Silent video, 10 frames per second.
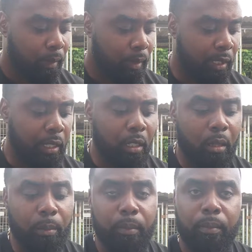
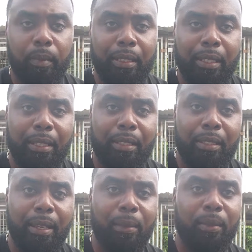GM. I think his
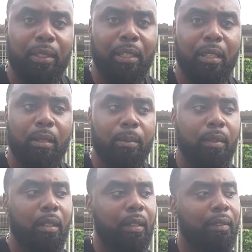title was GM
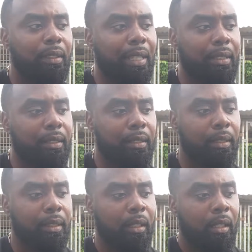of the Lakers.
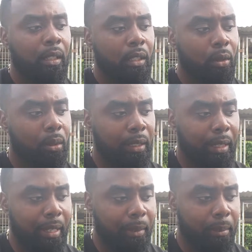You look
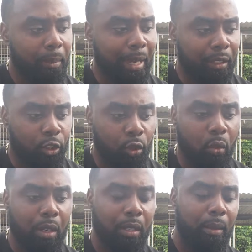at Michael
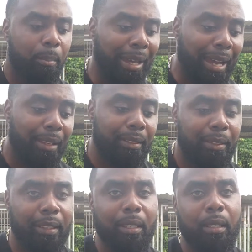Jordan buying a
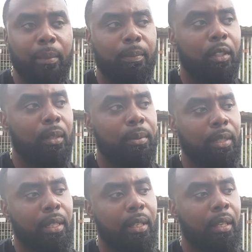team, you know what
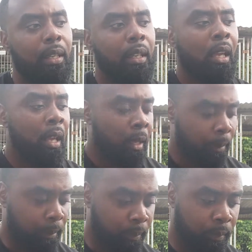I'm
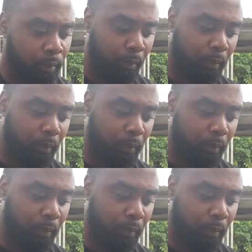saying?